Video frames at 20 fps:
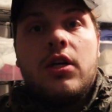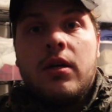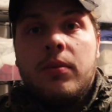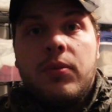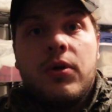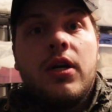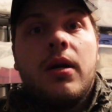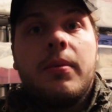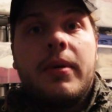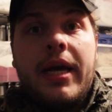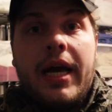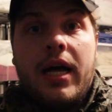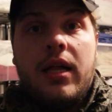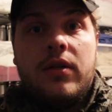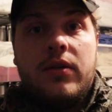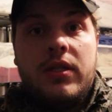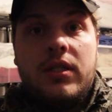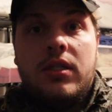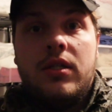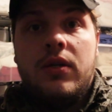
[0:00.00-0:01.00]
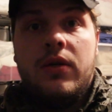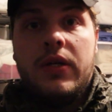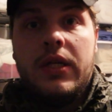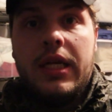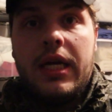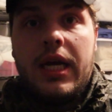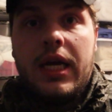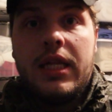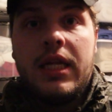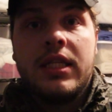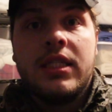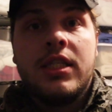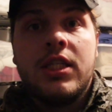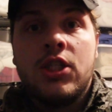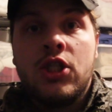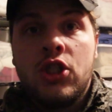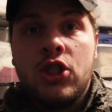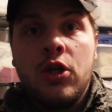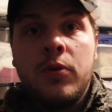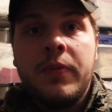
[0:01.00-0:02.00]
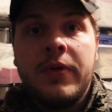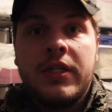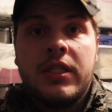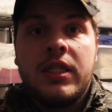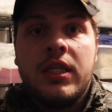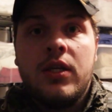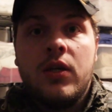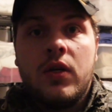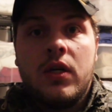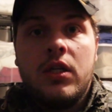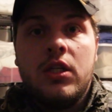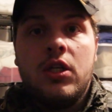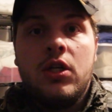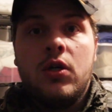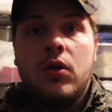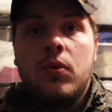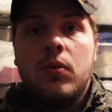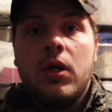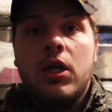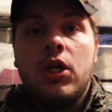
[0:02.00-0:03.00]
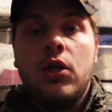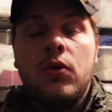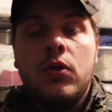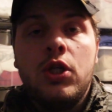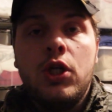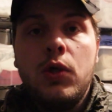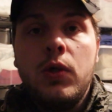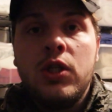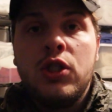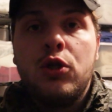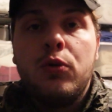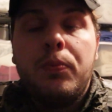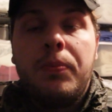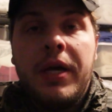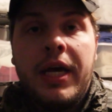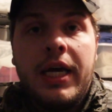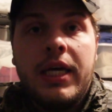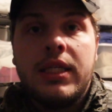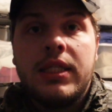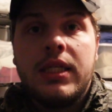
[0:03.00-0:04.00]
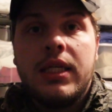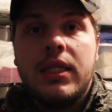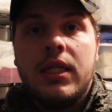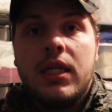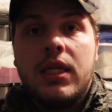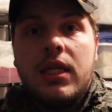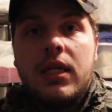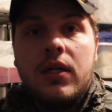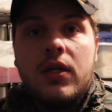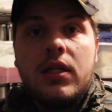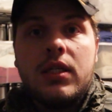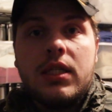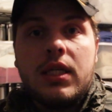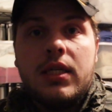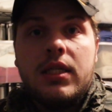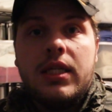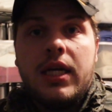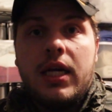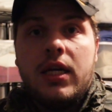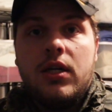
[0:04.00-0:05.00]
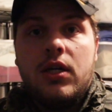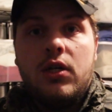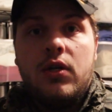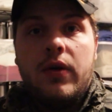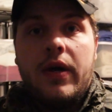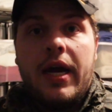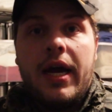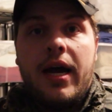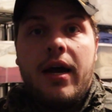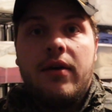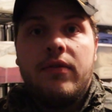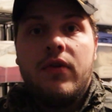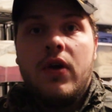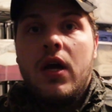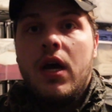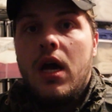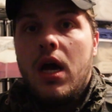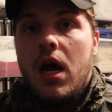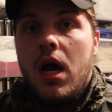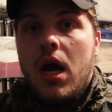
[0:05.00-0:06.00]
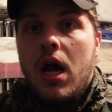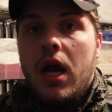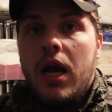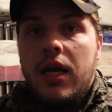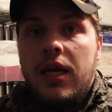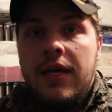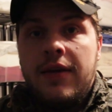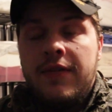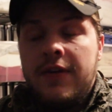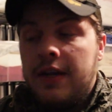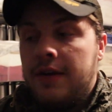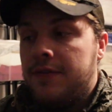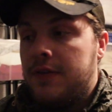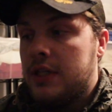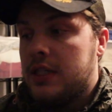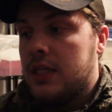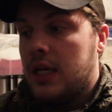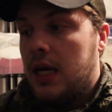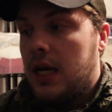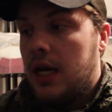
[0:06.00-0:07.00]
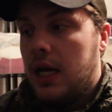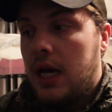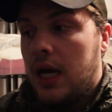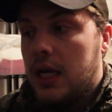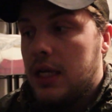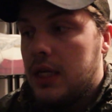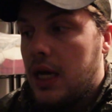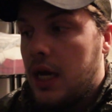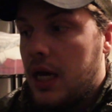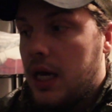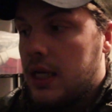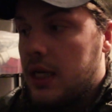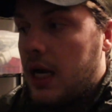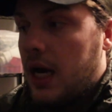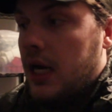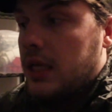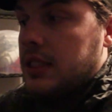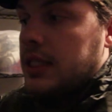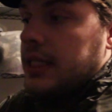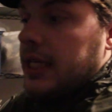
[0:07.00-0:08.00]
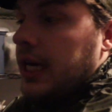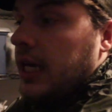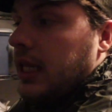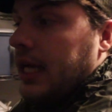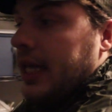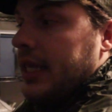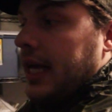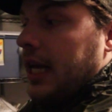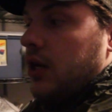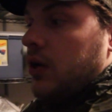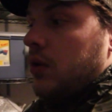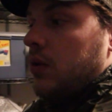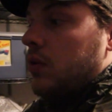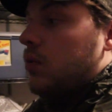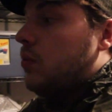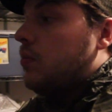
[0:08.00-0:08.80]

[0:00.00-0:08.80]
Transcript: gonna burn up calories doing that. That's the stupidest thing you can do. What you do is you piss in the nearest container you have. Even if it's a skillet that you